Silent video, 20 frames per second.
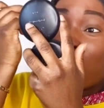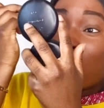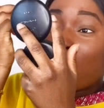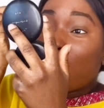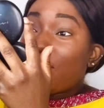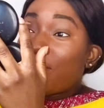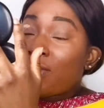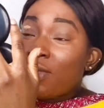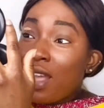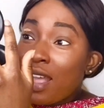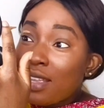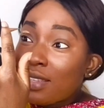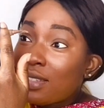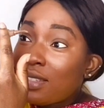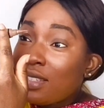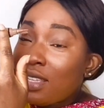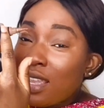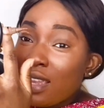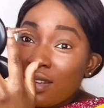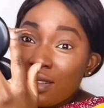the fast.
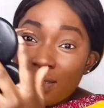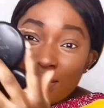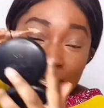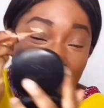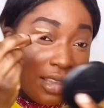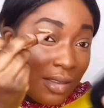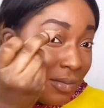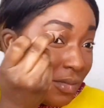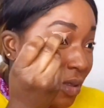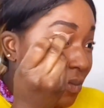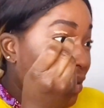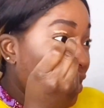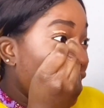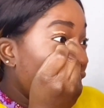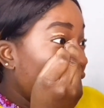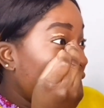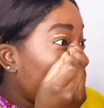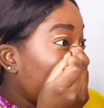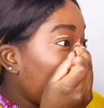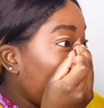Yeah, they say. I'm here
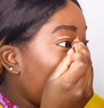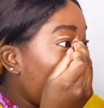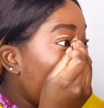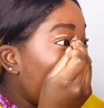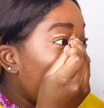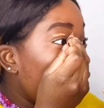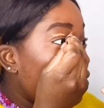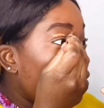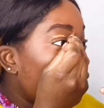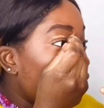to say now.